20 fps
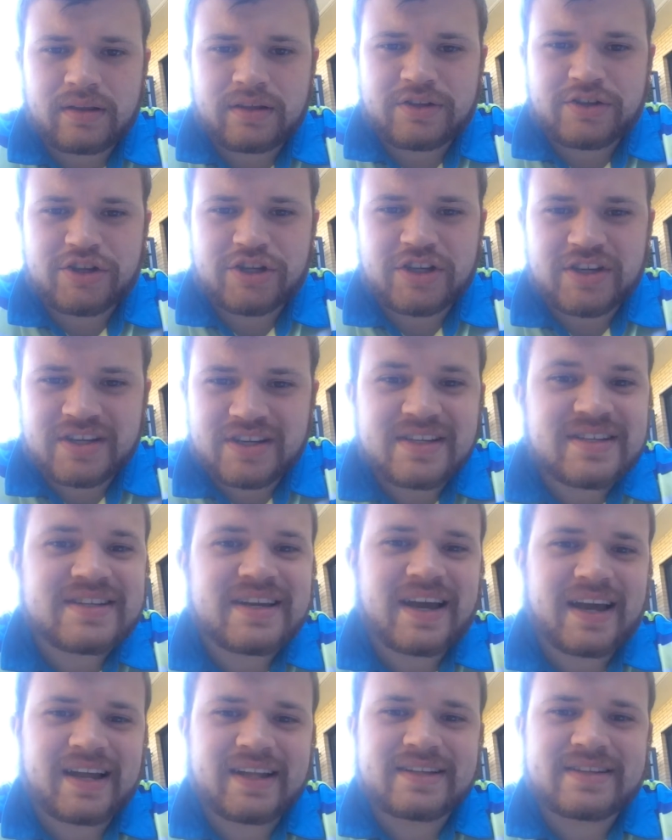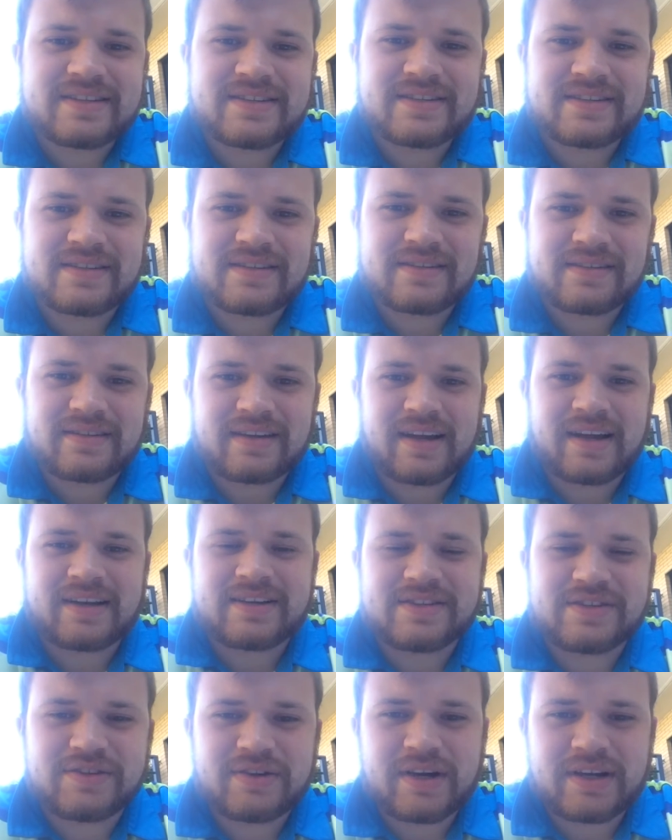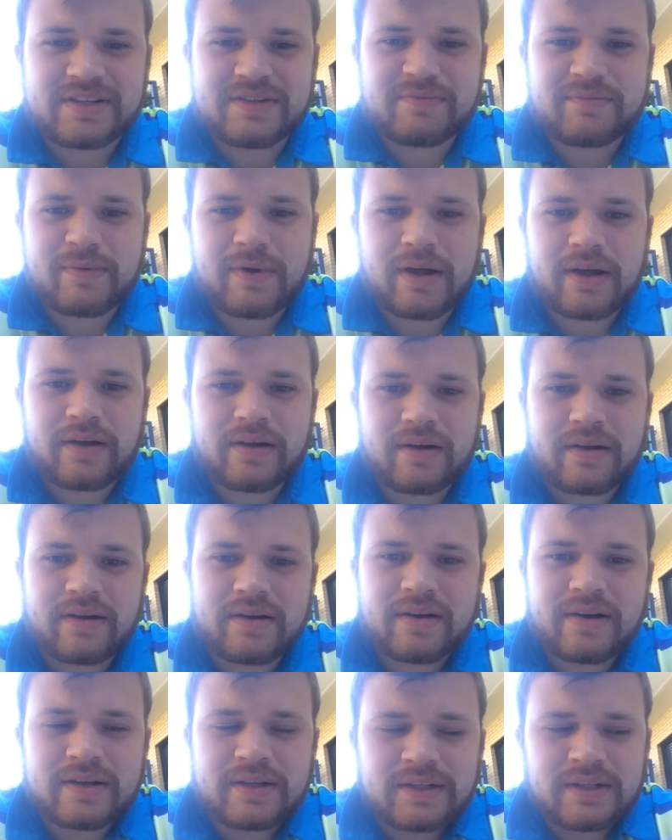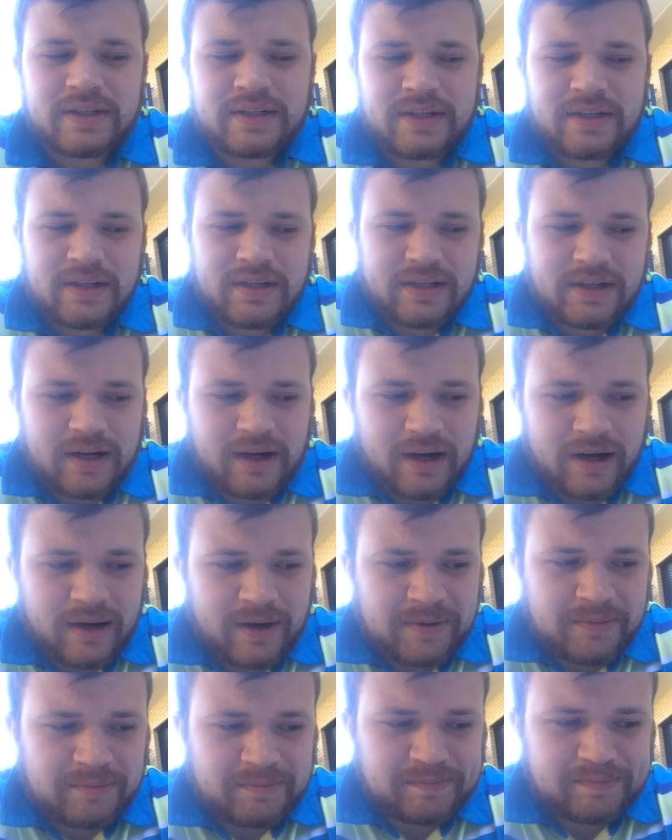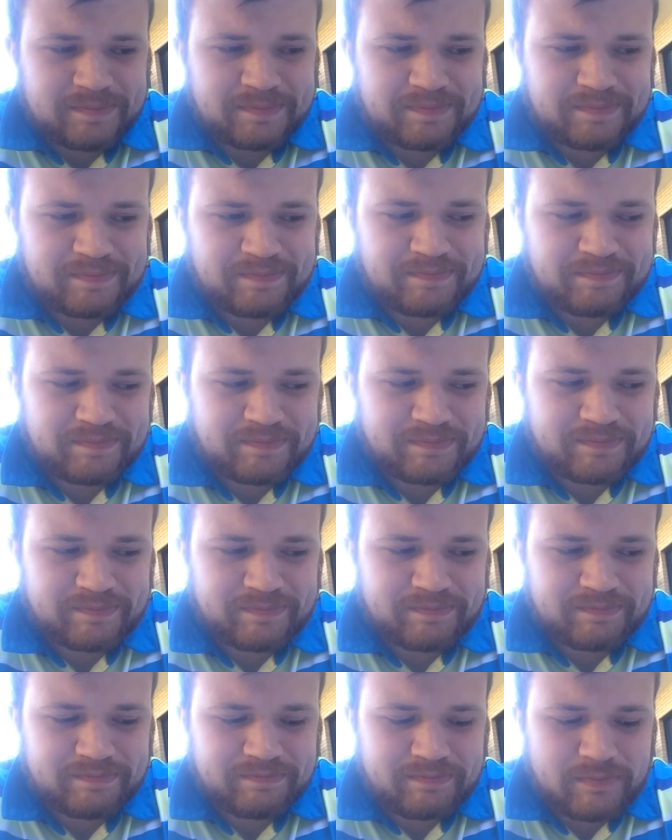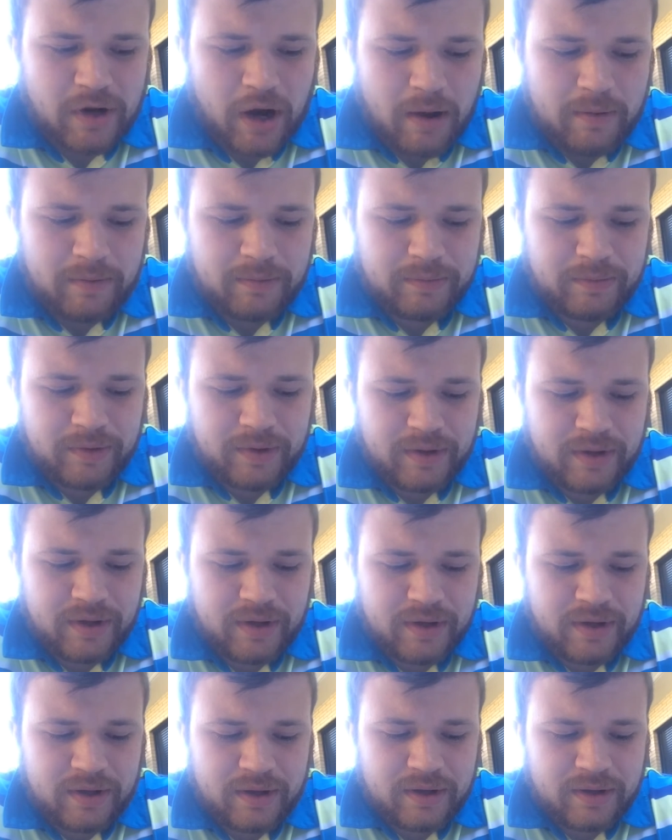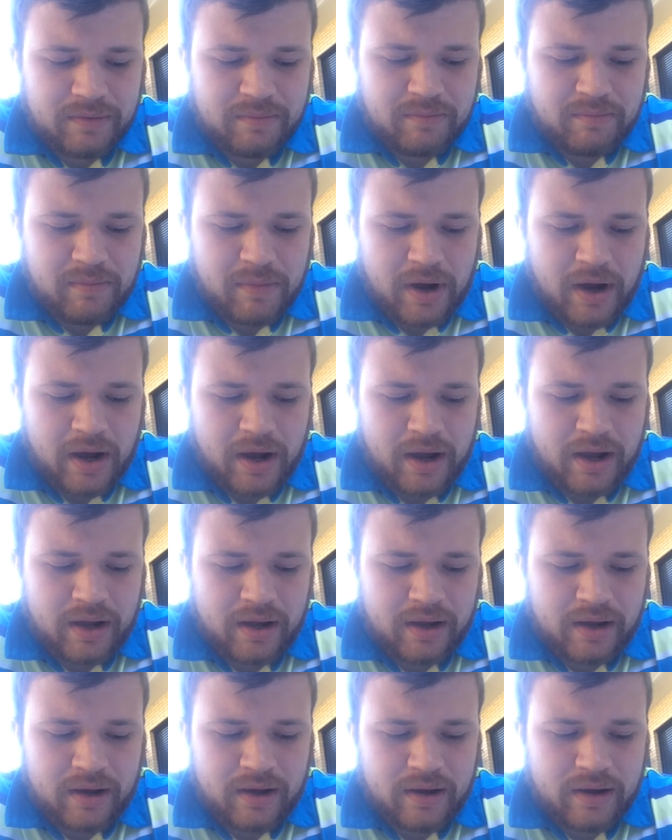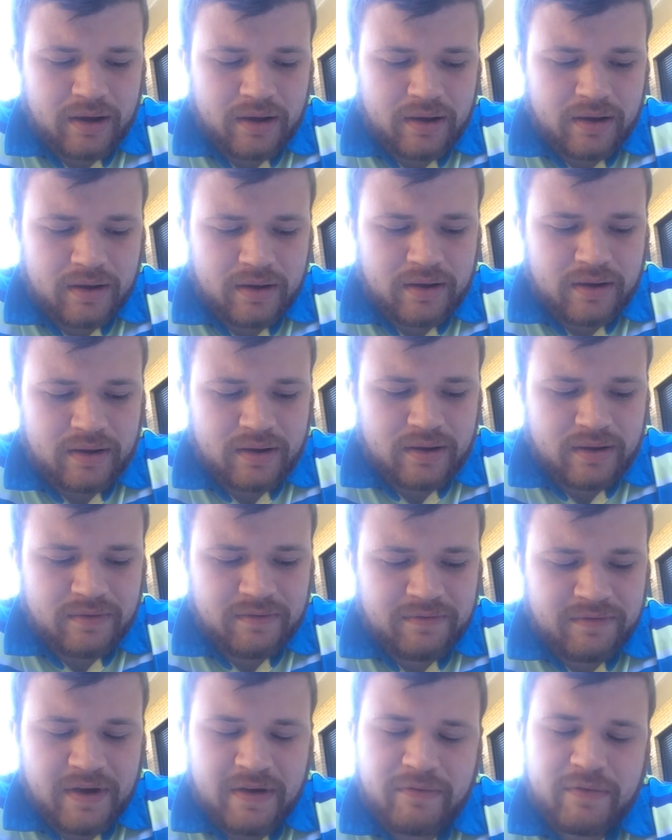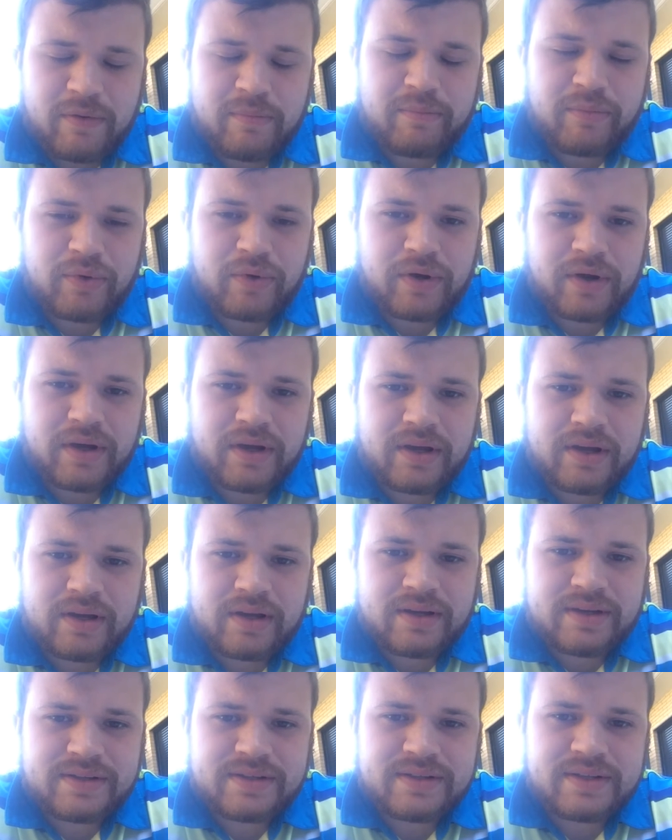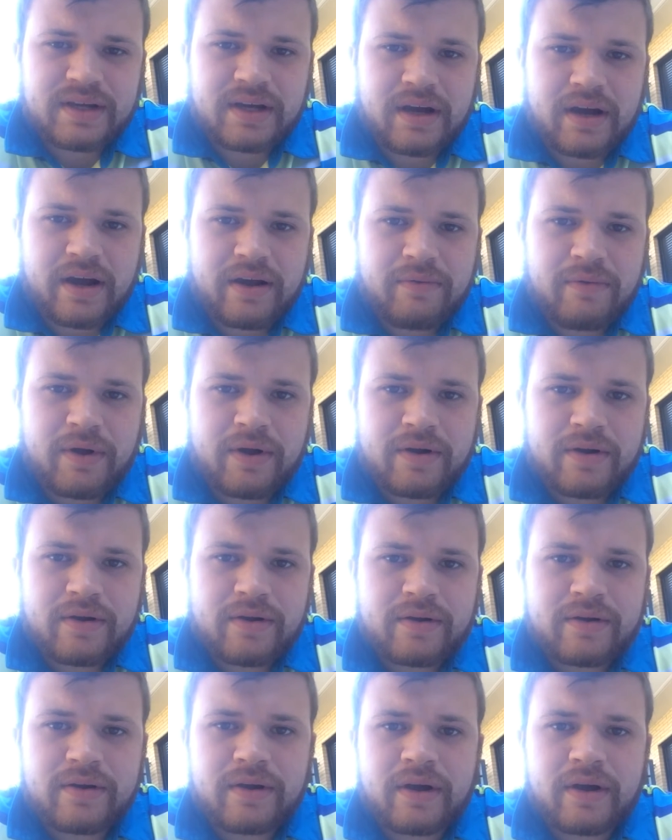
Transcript: cheese heads, as you guys have probably heard. Um, Probably my favorite book is The Kite Runner.